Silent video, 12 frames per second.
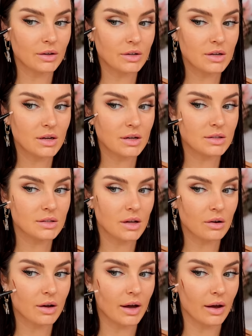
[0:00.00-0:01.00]
goodness.
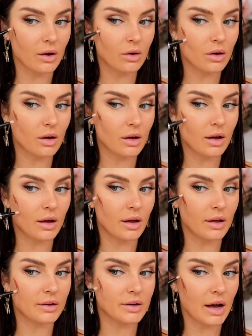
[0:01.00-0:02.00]
Okay,
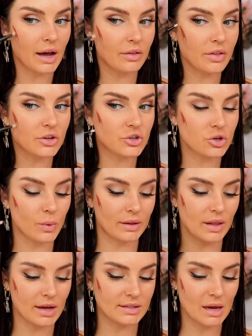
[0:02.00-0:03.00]
and I had the issue where
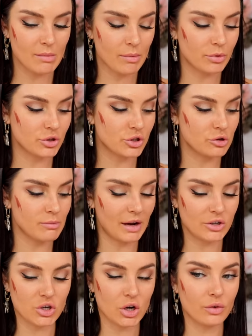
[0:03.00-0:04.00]
last time I put too
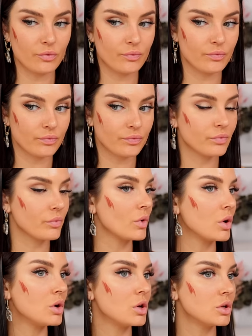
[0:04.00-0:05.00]
much on.
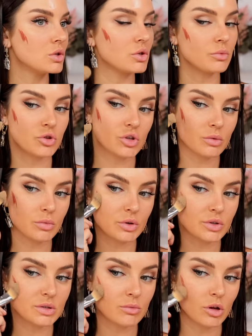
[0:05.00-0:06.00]
So I'm just gonna put a
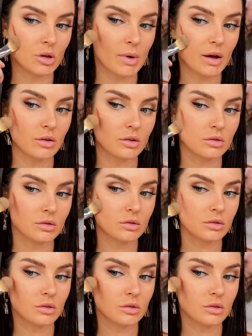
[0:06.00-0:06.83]
small amount on.